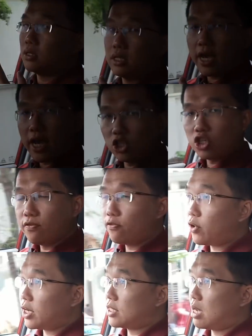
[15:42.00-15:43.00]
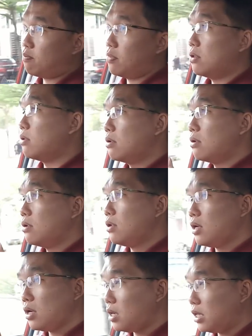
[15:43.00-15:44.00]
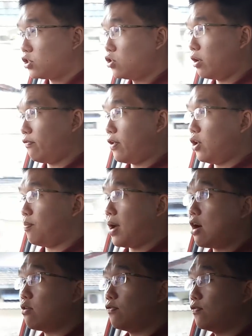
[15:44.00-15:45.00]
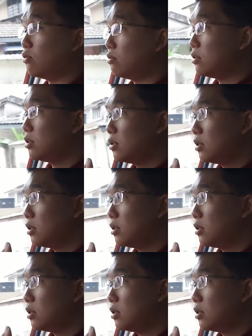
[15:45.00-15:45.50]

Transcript: The engine, for example, it's not very powerful.